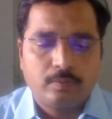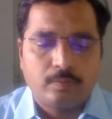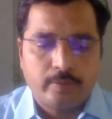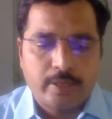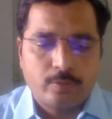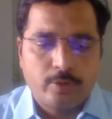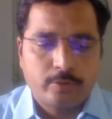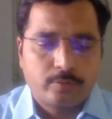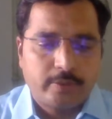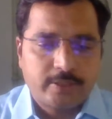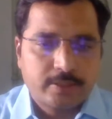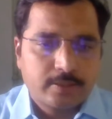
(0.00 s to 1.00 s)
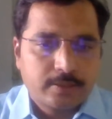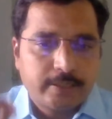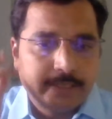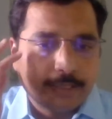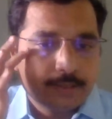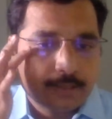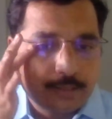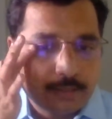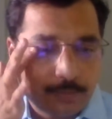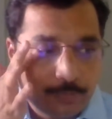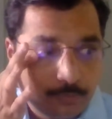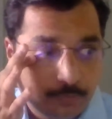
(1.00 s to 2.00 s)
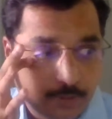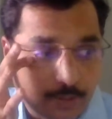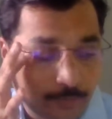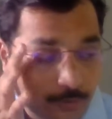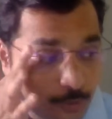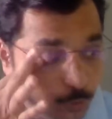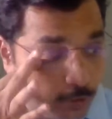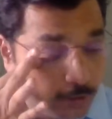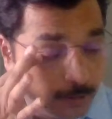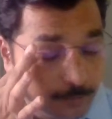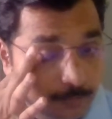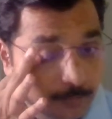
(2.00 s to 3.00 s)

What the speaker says: we are going to discuss the next concept with reference to the